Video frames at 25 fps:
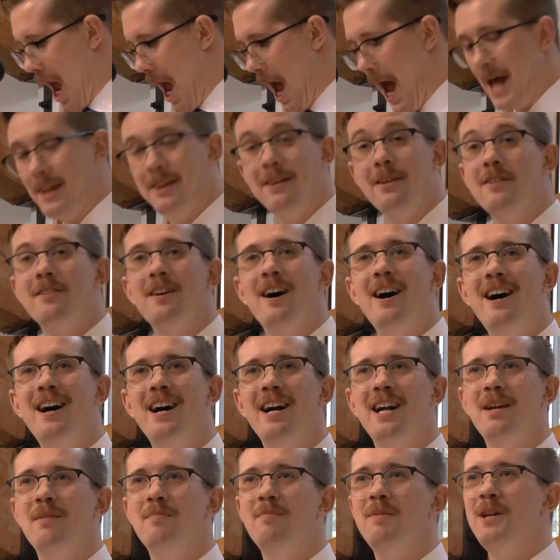At the
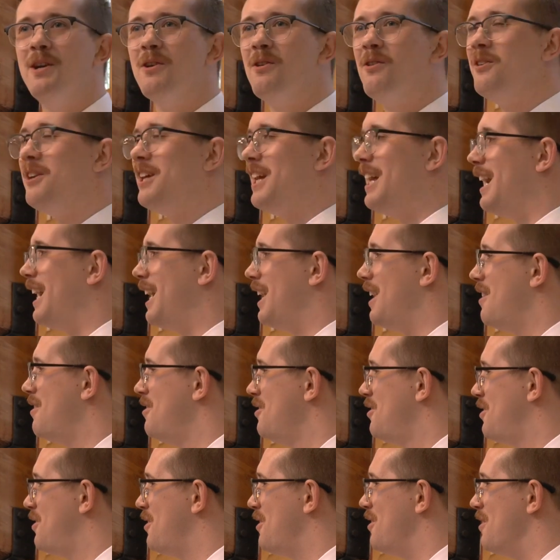time, the only
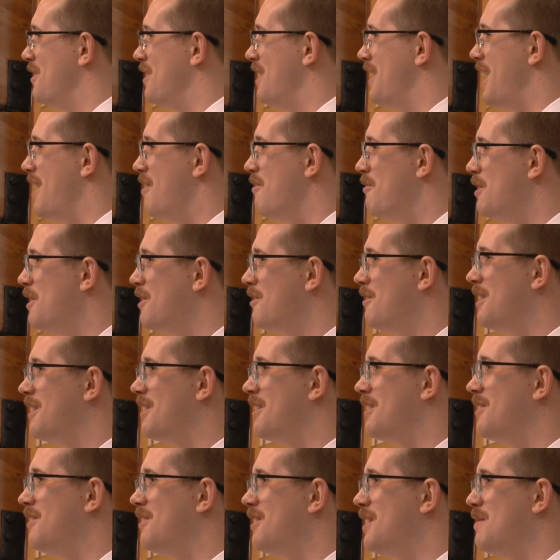answer that I really
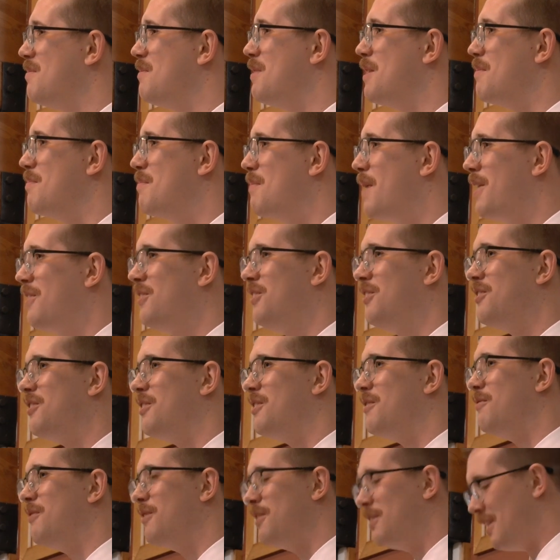could seem to
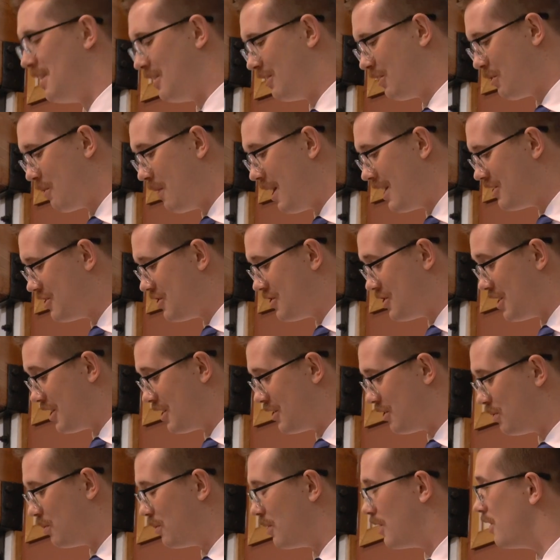muster for these
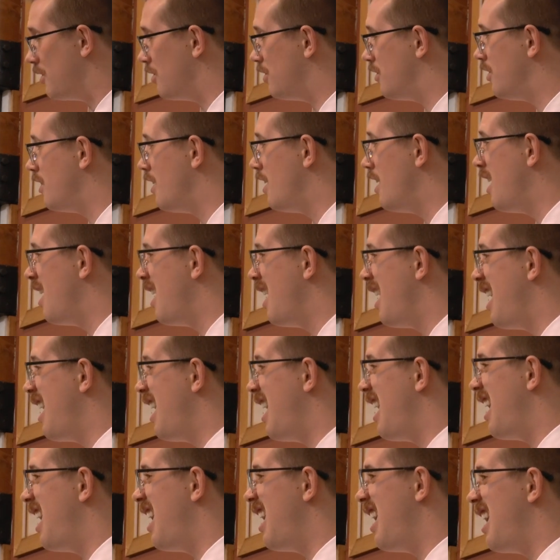questions was,
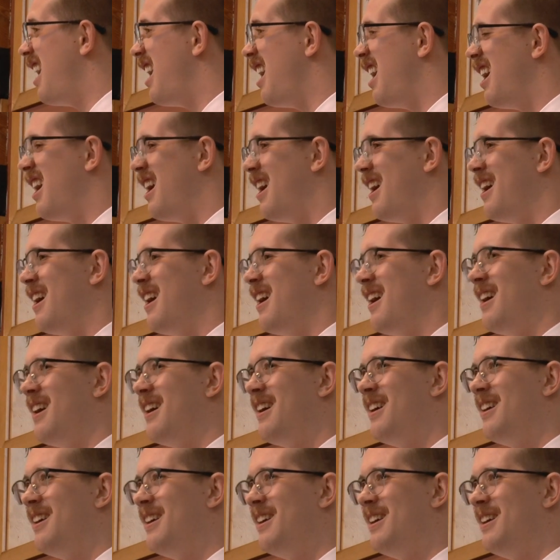
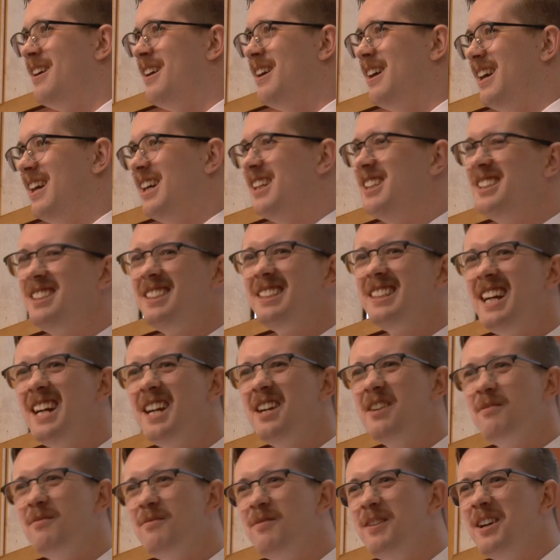it just
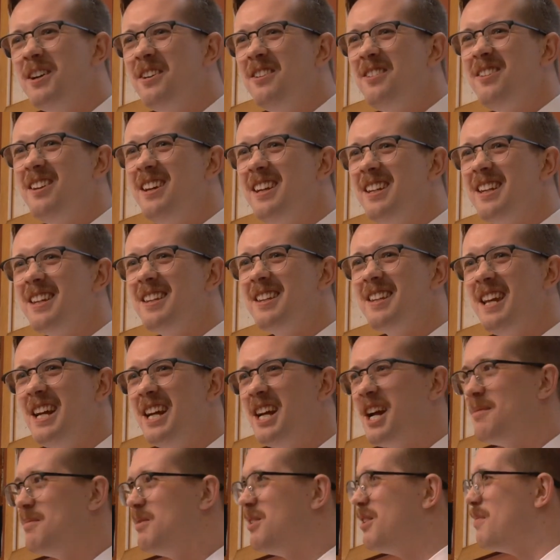kind of feels like the
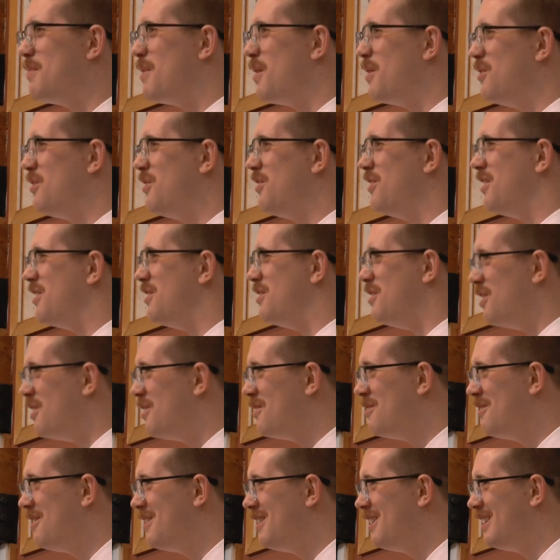thing I'm supposed to
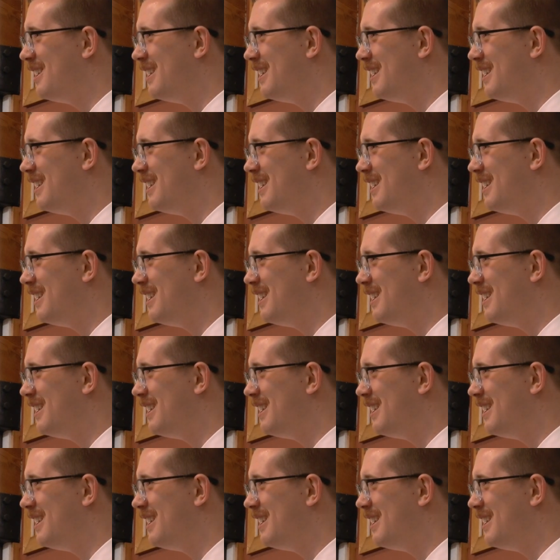do.